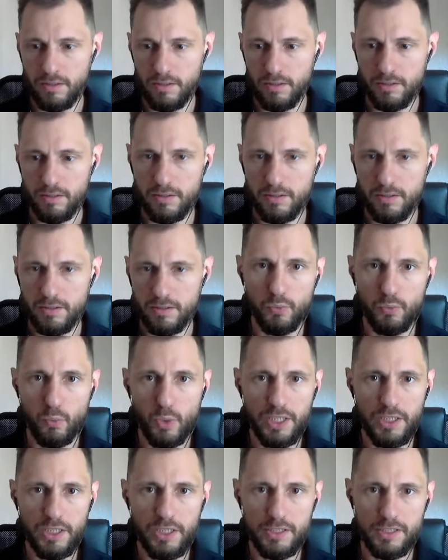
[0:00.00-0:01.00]
So
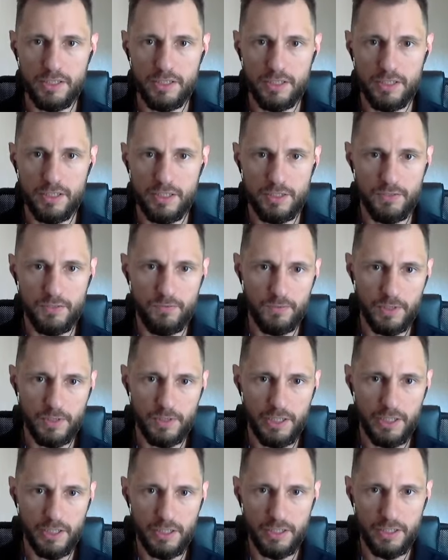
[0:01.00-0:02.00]
what is this
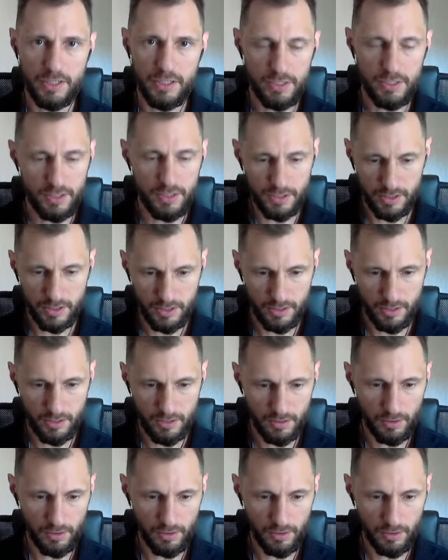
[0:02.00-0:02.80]
phrase?